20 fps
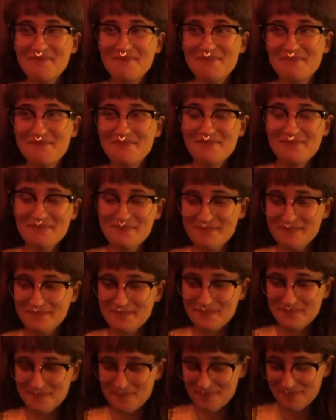
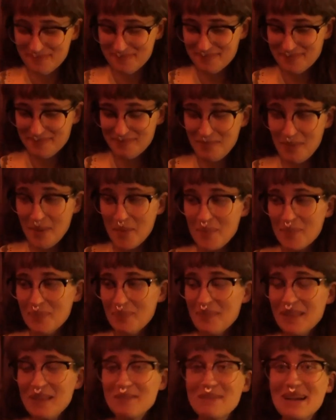islands and
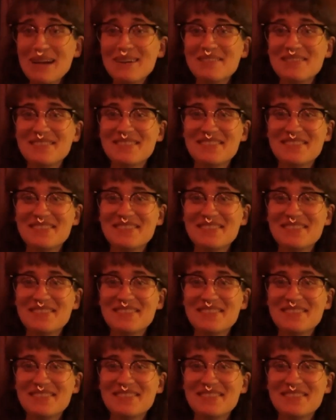cities I